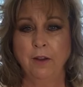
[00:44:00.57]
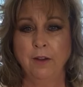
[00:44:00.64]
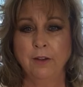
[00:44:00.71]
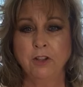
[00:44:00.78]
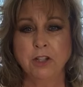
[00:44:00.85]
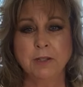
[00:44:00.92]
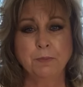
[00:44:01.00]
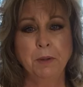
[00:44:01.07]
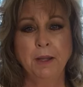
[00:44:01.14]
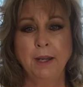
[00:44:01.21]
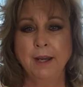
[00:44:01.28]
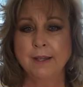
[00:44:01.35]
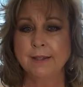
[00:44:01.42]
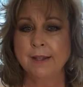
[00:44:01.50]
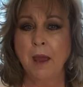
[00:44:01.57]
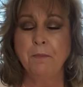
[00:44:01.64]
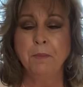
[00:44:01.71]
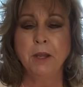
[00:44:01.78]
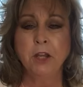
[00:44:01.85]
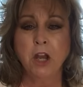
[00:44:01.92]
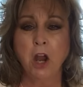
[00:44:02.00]
Just please let
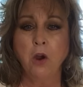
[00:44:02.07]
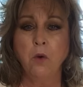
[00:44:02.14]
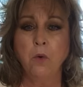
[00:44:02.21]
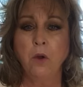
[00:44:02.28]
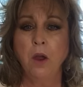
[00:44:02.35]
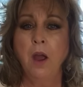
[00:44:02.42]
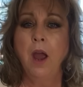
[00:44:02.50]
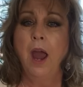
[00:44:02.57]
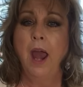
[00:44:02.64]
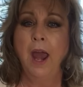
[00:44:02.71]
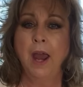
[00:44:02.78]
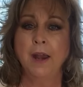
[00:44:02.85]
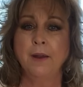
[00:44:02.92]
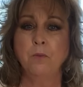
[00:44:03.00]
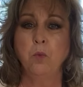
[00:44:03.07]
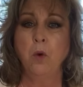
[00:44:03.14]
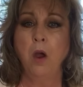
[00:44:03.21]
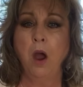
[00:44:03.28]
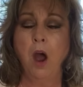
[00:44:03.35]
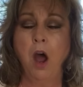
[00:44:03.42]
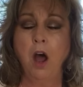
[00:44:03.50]
me know, and
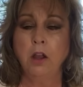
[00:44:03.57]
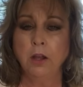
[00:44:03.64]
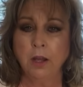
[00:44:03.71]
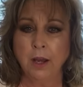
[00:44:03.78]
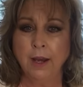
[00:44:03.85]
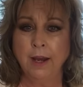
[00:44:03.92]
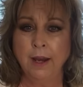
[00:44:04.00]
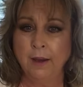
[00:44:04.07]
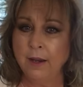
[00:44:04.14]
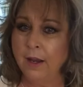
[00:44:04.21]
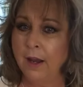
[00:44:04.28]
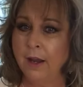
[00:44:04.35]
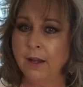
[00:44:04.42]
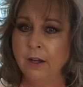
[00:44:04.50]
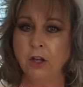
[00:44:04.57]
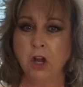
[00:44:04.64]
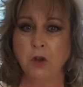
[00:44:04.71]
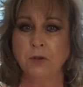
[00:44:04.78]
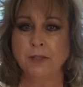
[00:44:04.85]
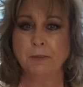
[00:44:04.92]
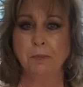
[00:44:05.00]
I'll get, you
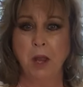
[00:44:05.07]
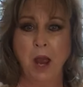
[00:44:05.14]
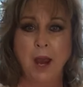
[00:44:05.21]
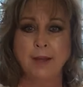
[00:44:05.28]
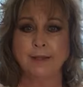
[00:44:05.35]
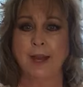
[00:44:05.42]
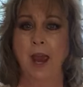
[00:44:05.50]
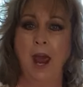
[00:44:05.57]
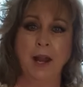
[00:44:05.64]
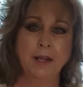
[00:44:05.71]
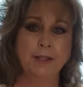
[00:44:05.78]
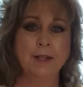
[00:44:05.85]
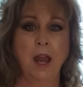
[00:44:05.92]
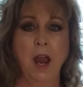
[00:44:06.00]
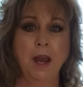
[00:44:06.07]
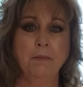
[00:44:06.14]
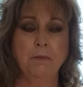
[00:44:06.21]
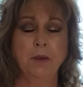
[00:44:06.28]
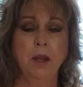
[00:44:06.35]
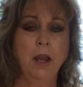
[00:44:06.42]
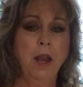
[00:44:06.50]
know, supplies ahead of time
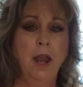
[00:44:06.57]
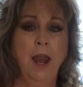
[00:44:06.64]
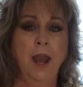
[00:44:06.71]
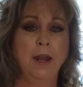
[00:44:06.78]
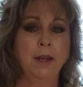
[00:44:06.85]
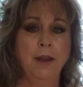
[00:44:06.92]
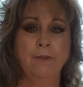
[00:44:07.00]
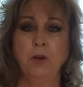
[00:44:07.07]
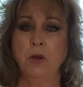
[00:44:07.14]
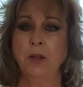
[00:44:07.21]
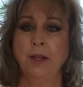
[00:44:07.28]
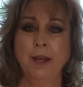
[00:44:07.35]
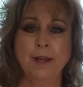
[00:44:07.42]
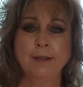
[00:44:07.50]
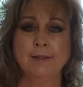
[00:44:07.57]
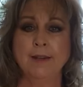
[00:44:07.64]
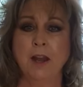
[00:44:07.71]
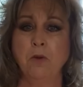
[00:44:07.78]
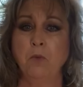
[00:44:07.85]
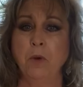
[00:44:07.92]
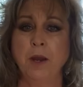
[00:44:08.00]
and give you a list,
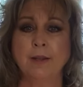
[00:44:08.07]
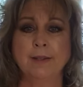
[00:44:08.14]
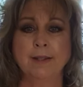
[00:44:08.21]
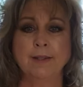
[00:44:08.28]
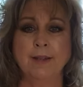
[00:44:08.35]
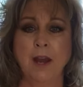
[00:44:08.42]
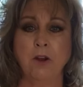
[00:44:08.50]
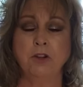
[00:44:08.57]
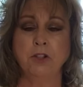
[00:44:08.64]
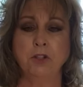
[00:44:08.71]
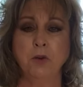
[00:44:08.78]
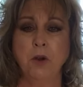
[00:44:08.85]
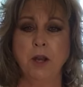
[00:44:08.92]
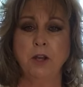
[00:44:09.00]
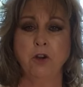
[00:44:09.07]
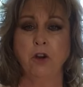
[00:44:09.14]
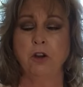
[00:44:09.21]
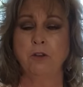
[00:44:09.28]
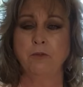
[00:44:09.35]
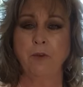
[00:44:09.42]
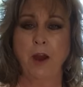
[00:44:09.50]
and we can sit down and do it. You
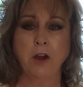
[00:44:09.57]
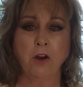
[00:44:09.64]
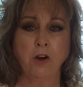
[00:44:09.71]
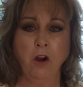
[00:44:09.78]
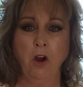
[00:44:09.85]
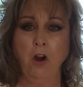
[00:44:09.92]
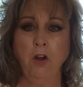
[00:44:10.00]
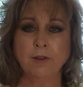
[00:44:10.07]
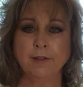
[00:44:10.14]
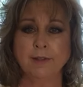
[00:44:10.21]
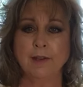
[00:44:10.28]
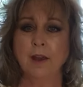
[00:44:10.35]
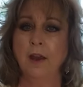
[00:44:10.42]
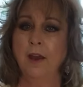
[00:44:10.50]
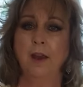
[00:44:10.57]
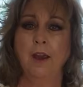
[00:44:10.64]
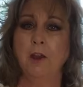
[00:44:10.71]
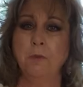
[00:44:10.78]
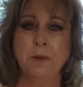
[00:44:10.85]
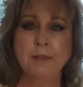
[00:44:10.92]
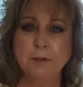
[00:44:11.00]
can invite your girls. It
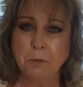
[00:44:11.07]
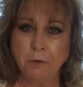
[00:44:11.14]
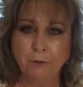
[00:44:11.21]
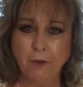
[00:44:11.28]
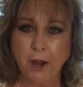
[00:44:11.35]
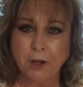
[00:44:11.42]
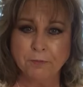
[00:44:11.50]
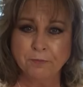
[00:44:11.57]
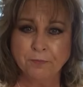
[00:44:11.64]
would be super fun.